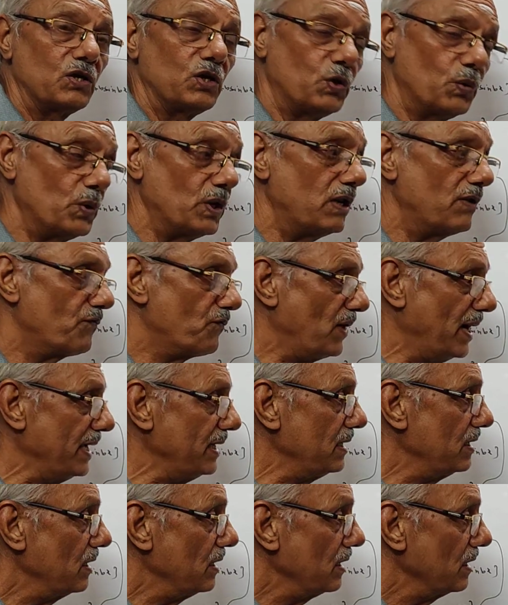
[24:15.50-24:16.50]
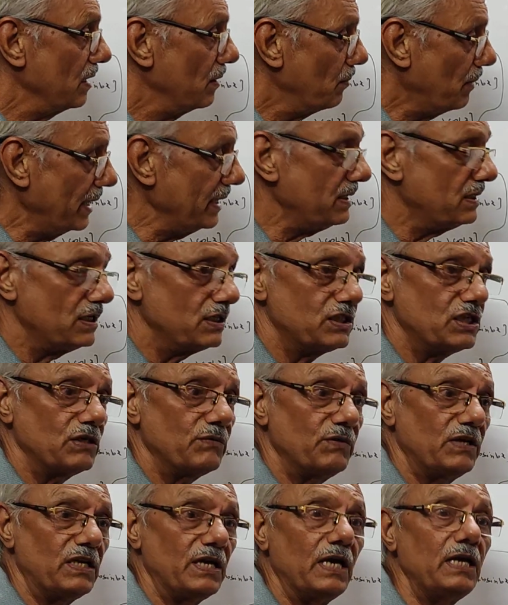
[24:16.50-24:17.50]
you will find my
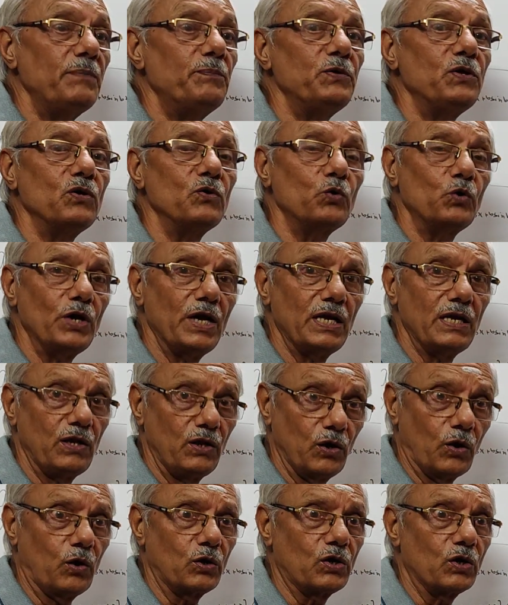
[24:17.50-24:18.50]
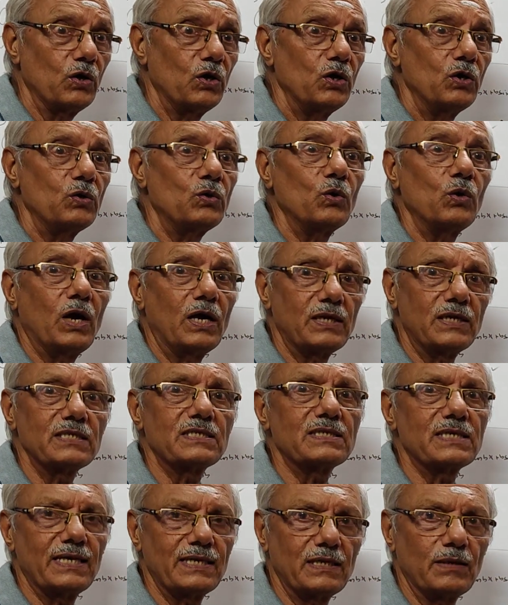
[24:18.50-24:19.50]
teaching will help you a lot to
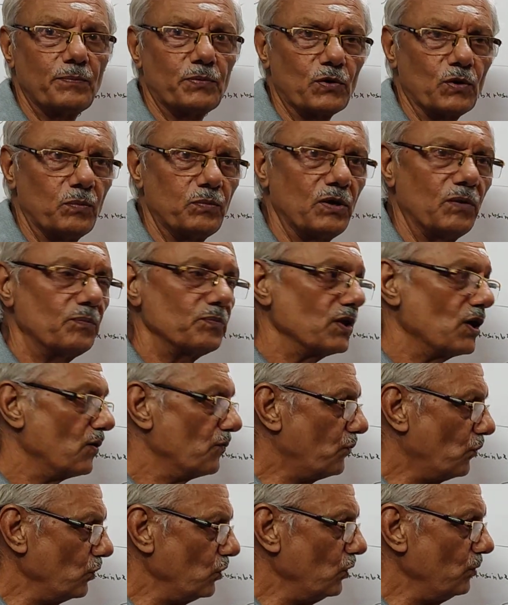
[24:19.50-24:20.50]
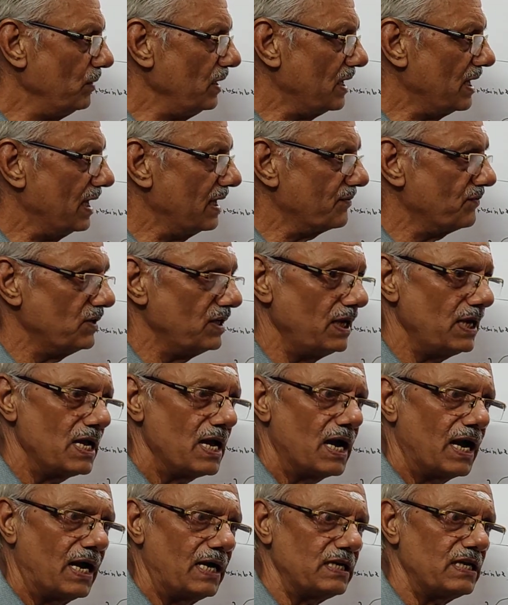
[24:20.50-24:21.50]
understand the problem. Follow me
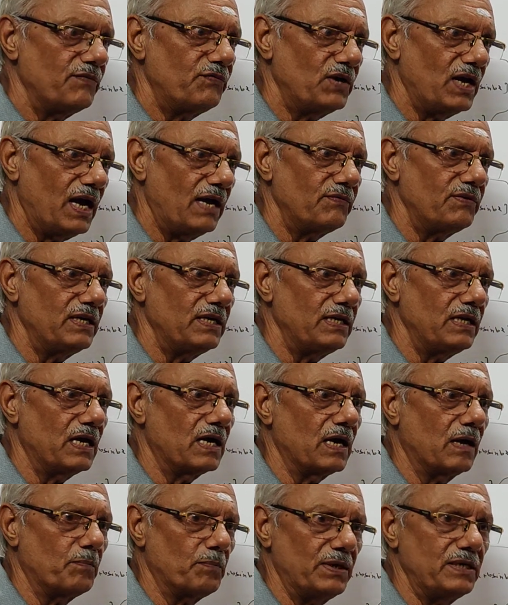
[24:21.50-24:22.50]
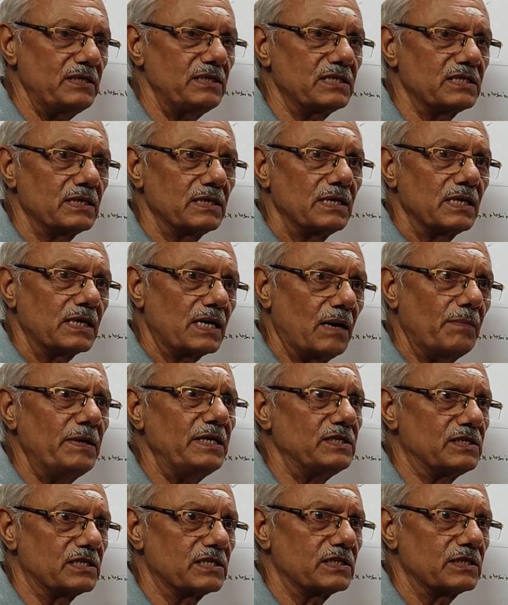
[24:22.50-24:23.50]
carefully, and if you have any comments
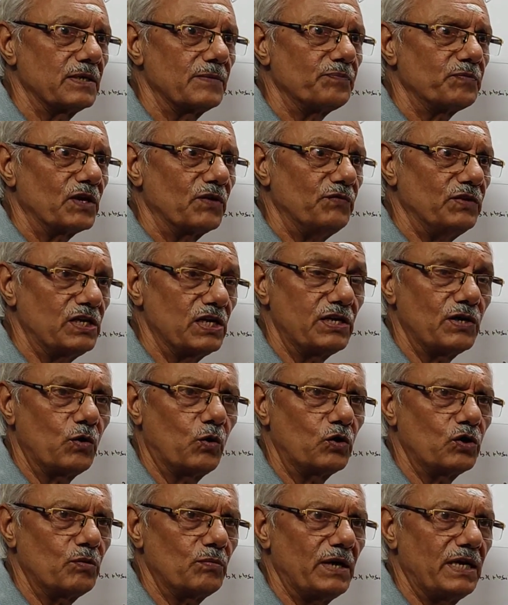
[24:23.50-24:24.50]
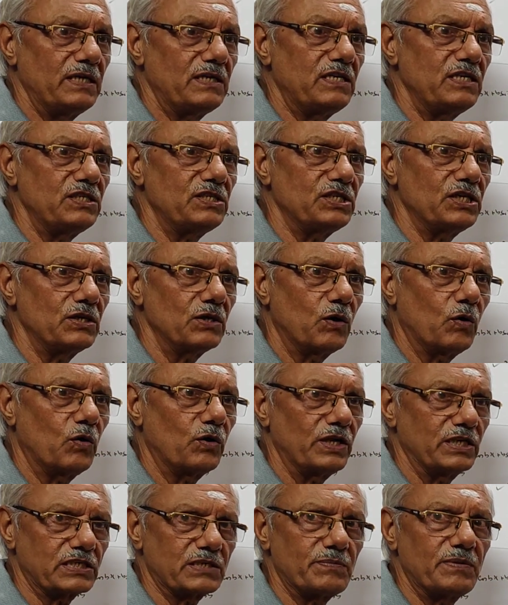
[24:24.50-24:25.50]
with regard to my teaching
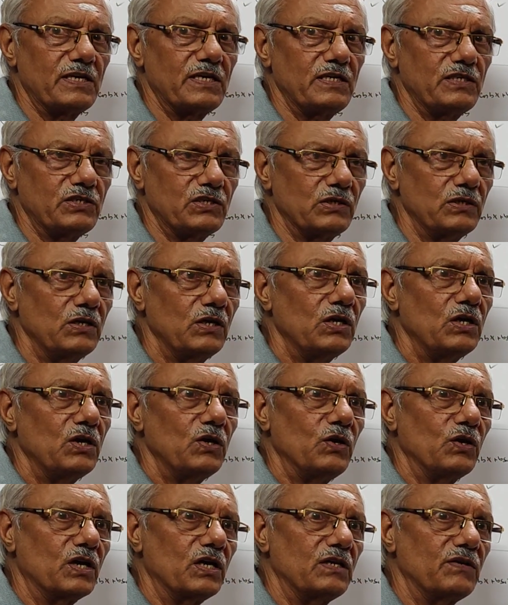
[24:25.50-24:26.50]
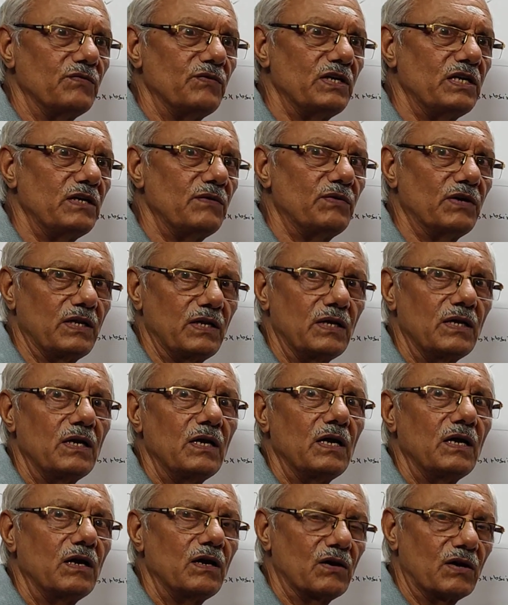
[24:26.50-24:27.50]
or explanation, you can very well
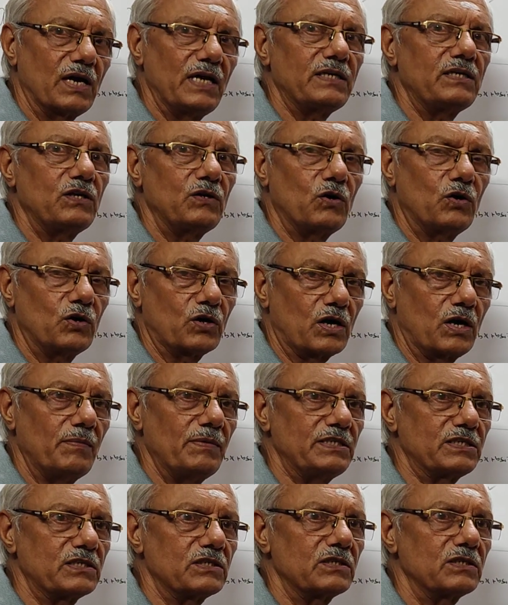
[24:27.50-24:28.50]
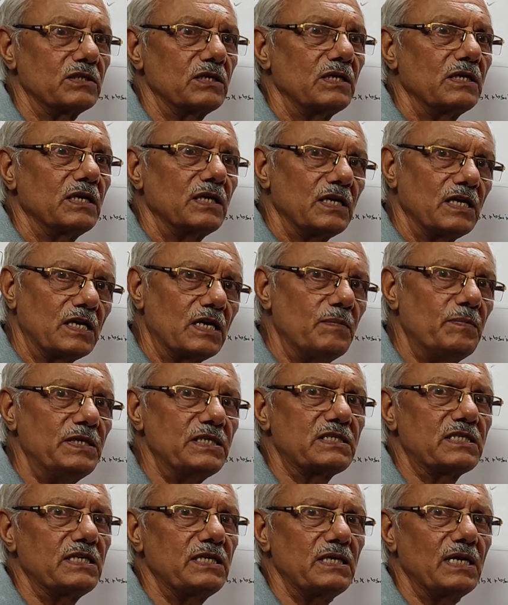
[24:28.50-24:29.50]
write your comments. It will
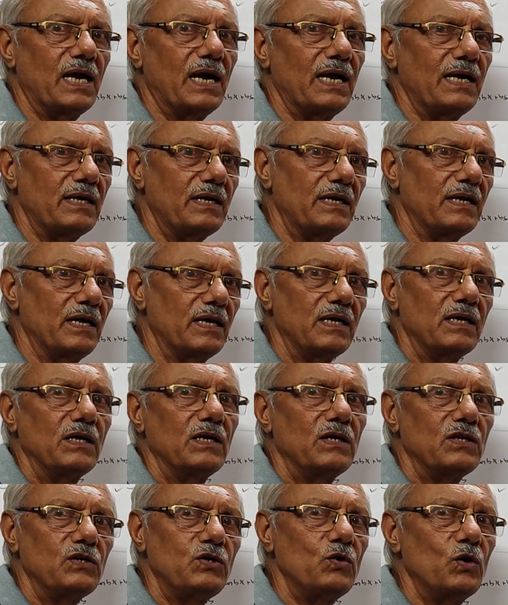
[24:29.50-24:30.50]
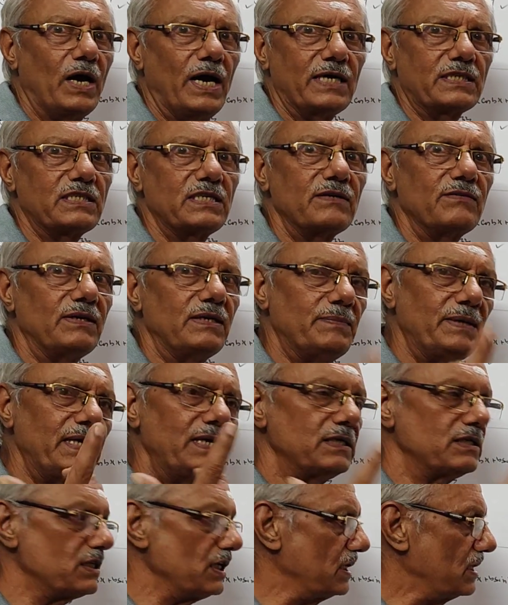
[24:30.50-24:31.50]
be seen and due action will
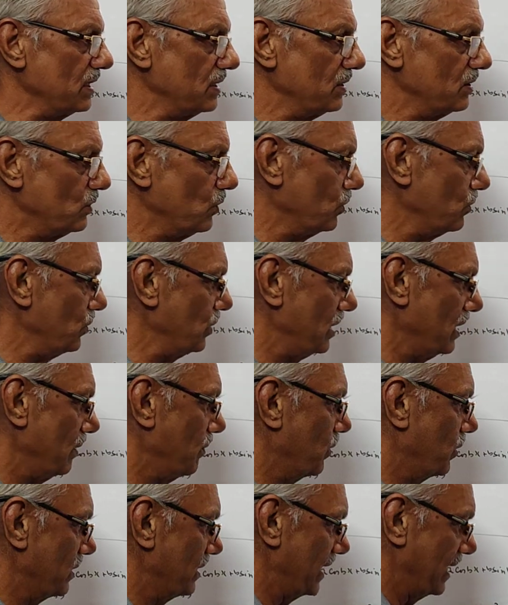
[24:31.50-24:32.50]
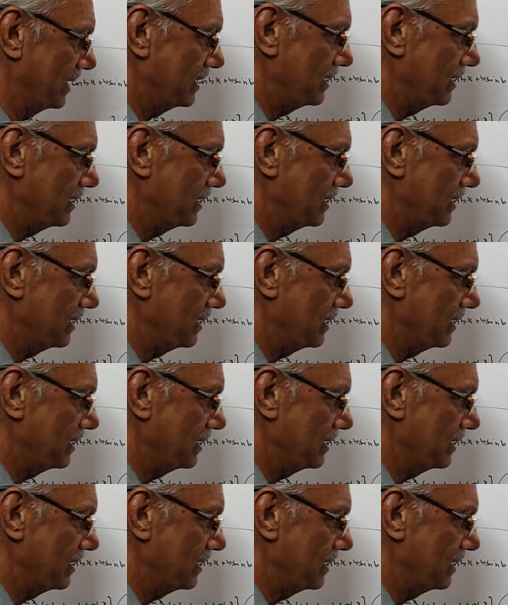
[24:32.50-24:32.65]
be taken. Don't worry about